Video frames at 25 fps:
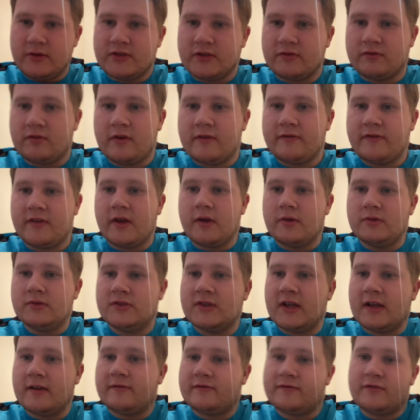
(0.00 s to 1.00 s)
and
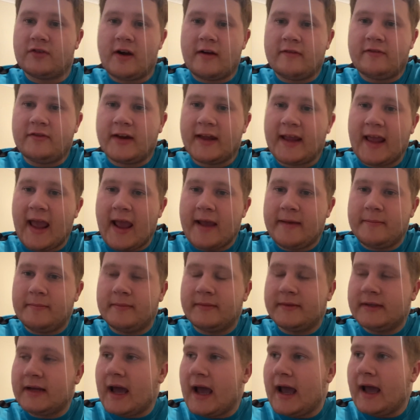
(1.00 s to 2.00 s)
reviews for every game
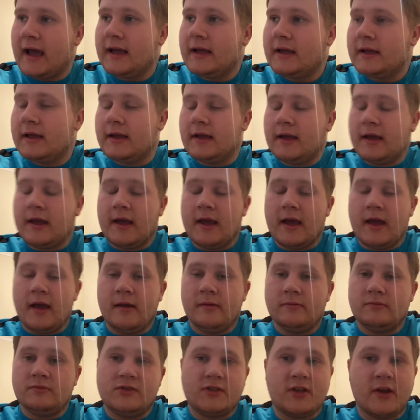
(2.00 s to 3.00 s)
now.
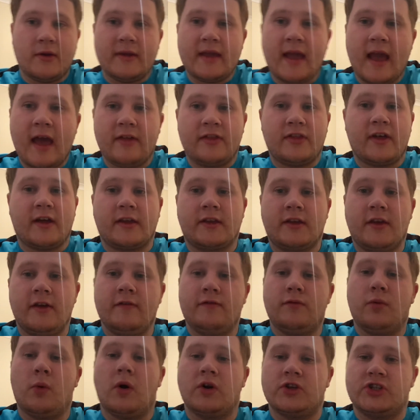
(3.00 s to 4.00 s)
So yeah, thank you
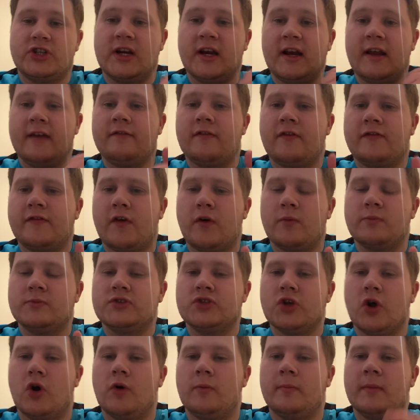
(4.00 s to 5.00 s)
for watching. Leave a
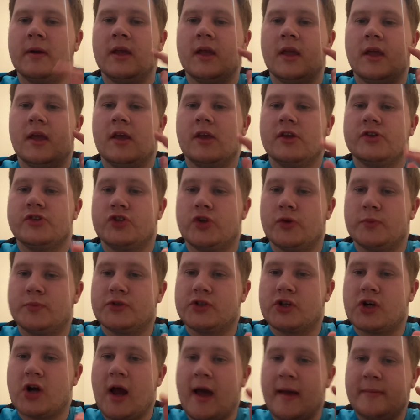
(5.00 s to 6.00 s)
thumbs up.
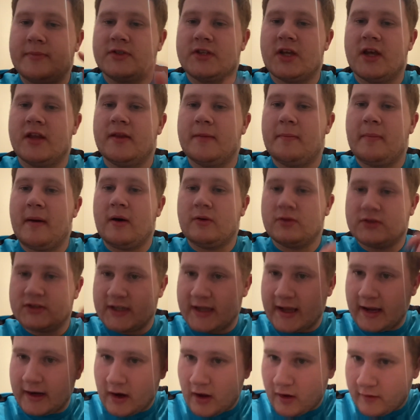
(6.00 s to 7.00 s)
Subscribe. Turn the bell
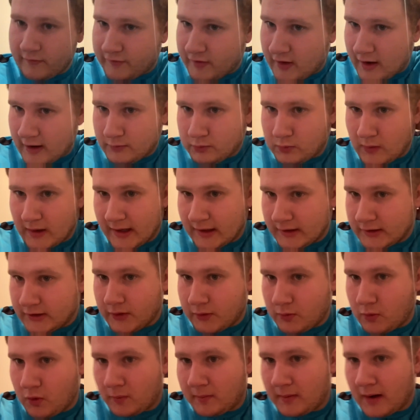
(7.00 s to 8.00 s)
to get notified when I
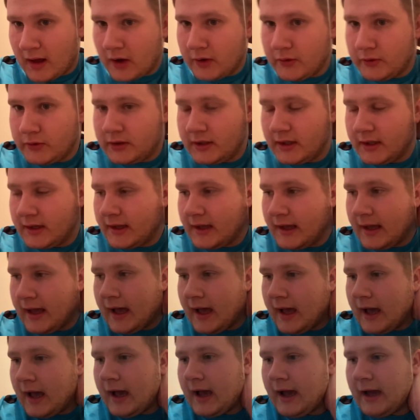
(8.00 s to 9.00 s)
do upload.
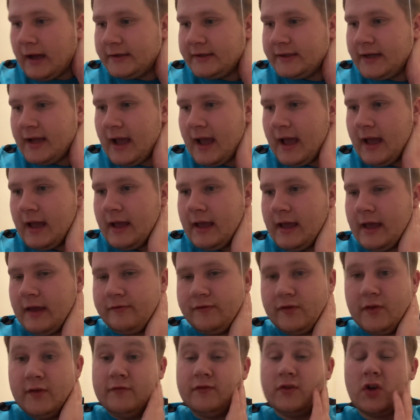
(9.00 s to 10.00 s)
And yeah,
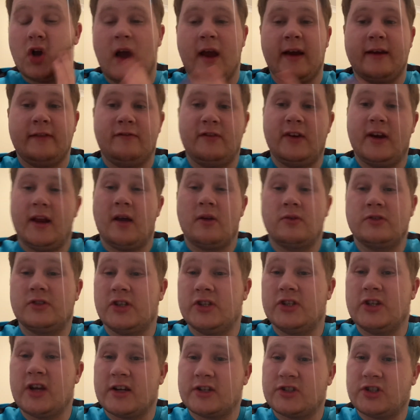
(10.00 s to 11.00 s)
if you've got any video
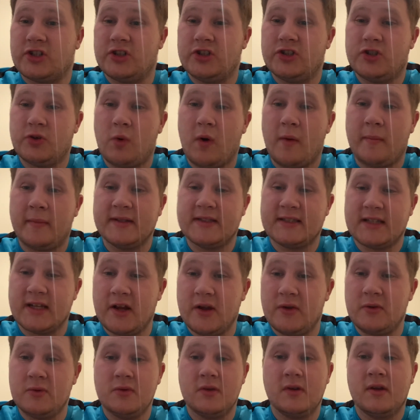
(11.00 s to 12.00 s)
suggestions you want me to
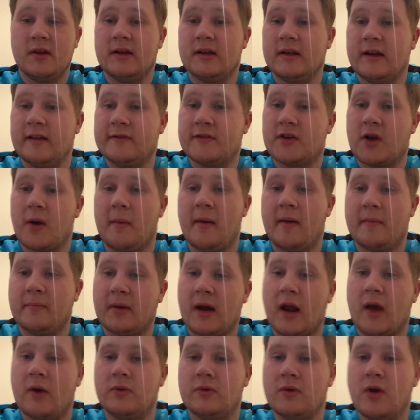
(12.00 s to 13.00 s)
do, leave a comment
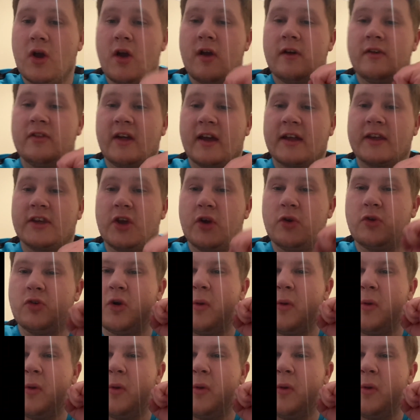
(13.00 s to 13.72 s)
below. Thank you.